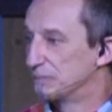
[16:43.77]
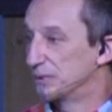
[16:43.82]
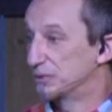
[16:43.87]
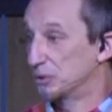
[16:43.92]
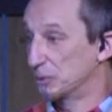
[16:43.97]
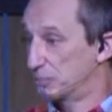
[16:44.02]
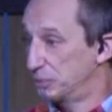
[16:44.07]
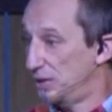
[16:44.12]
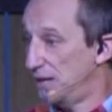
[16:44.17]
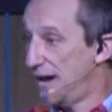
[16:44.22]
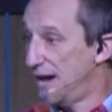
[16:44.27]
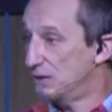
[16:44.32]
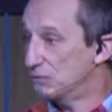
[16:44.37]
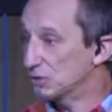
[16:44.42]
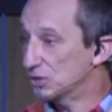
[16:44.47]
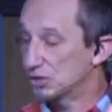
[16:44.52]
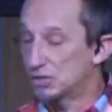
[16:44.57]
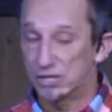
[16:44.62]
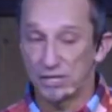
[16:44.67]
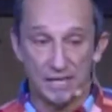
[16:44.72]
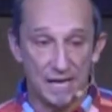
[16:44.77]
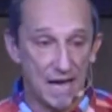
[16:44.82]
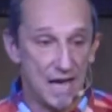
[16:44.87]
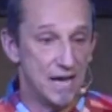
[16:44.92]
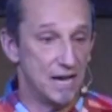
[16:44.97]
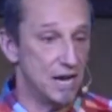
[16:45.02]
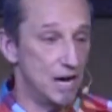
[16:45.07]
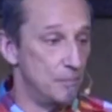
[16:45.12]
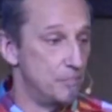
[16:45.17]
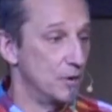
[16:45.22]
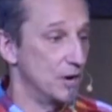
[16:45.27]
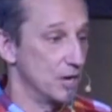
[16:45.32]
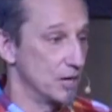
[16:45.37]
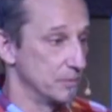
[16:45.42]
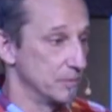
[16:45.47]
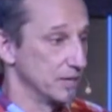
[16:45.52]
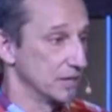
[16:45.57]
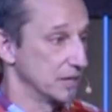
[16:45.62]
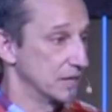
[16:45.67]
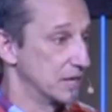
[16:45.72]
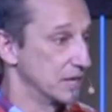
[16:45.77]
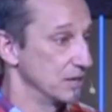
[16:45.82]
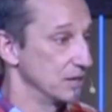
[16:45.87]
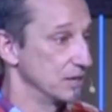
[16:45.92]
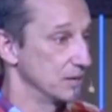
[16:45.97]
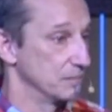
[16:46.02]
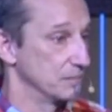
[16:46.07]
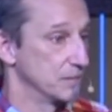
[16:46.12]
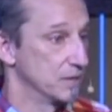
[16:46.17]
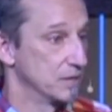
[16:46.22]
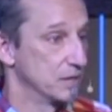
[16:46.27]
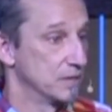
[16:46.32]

But their plan was to gang up on him and to kill him.